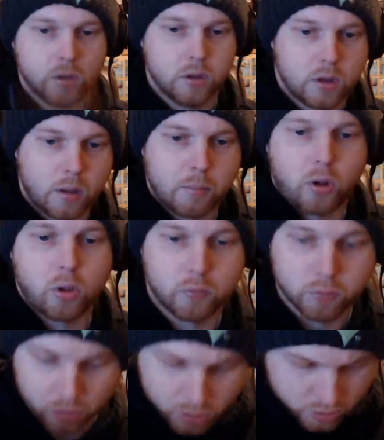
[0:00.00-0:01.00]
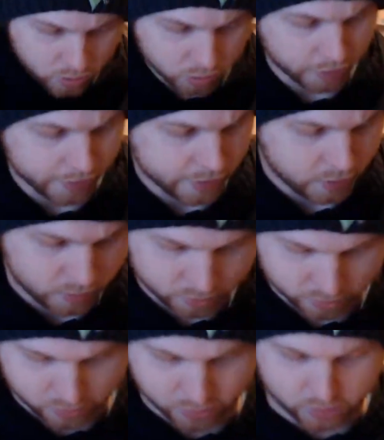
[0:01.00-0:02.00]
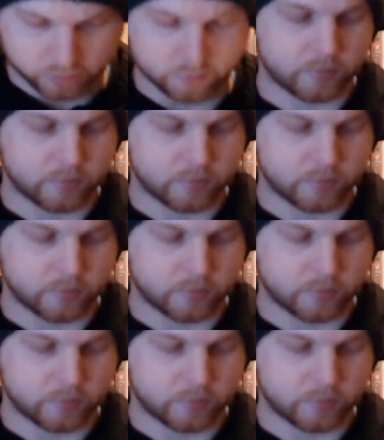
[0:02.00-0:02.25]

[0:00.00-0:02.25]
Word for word: I'm all over. All right. Um,